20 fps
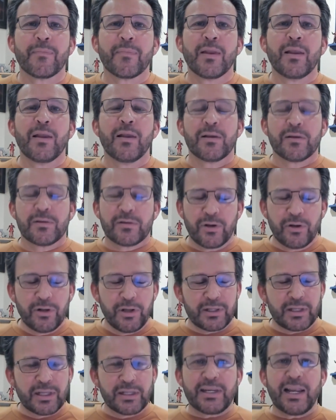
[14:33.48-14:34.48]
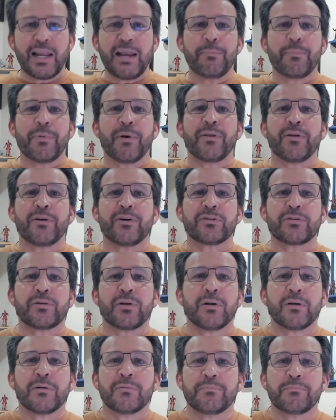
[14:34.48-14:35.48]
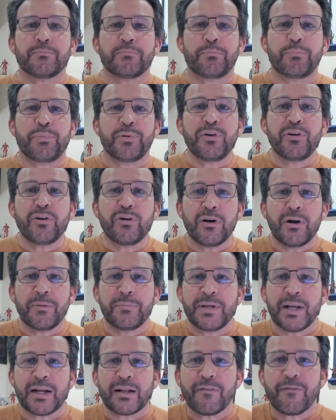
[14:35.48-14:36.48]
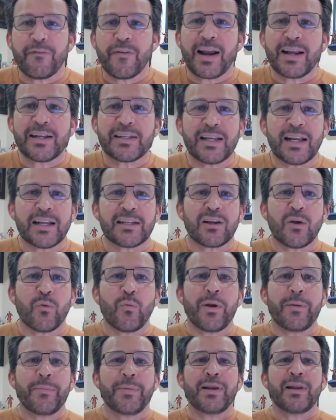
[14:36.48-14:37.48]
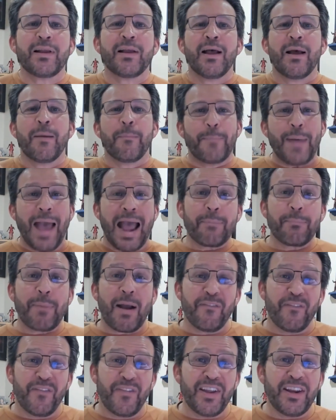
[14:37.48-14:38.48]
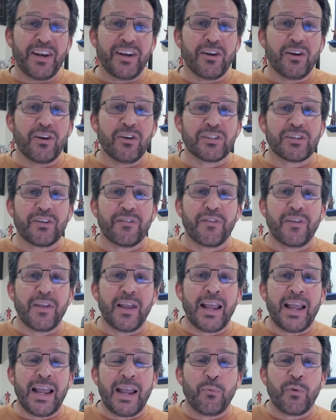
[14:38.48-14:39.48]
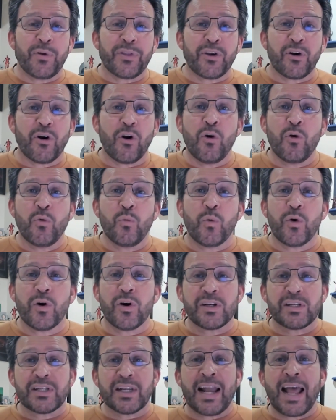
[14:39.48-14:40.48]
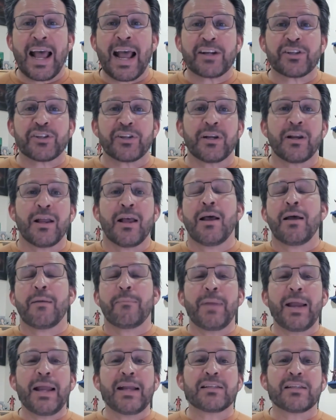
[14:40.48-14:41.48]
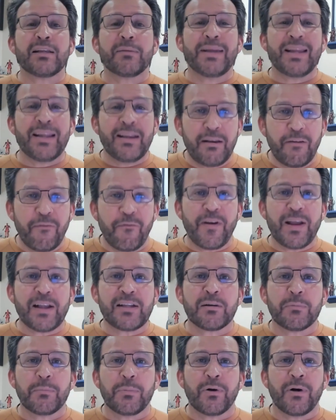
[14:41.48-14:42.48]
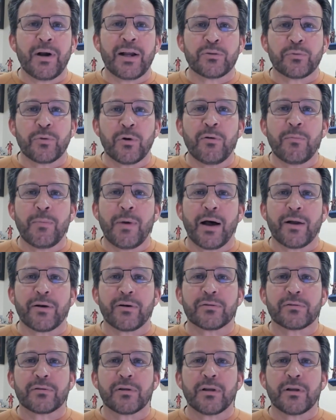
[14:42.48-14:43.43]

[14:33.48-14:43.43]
So look, the Tate brothers' brutal, objectifying stance on women, backed by videos with their own words and action, makes them indefensible as role models.